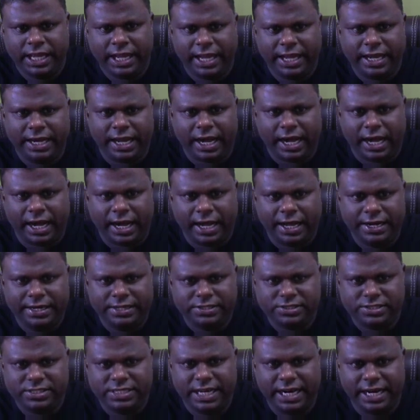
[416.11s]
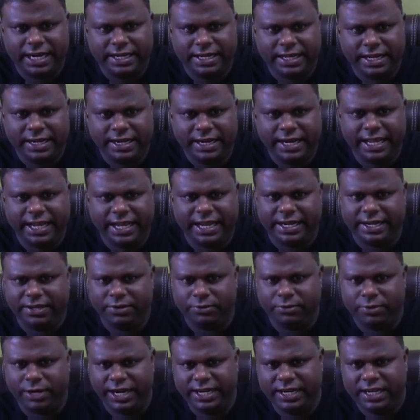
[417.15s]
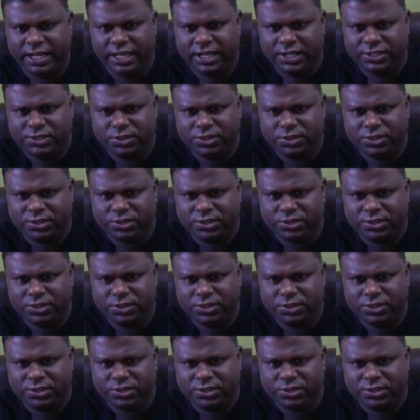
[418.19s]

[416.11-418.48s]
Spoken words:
and R is delta negative, right?